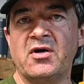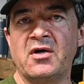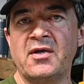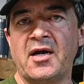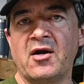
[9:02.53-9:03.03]

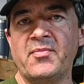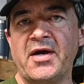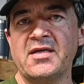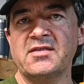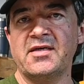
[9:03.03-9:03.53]
on Our
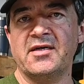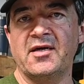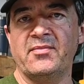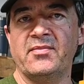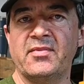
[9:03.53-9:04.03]

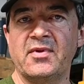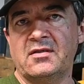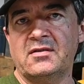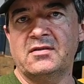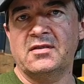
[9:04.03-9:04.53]
Pastime.
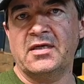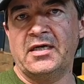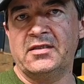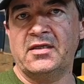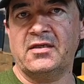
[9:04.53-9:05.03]

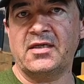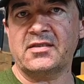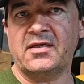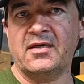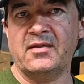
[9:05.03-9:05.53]
Until
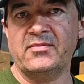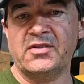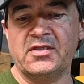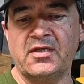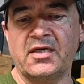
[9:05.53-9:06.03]
next time,
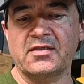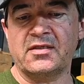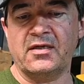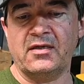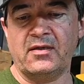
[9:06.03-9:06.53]
see you next
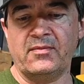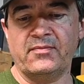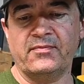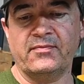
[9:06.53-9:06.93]
time.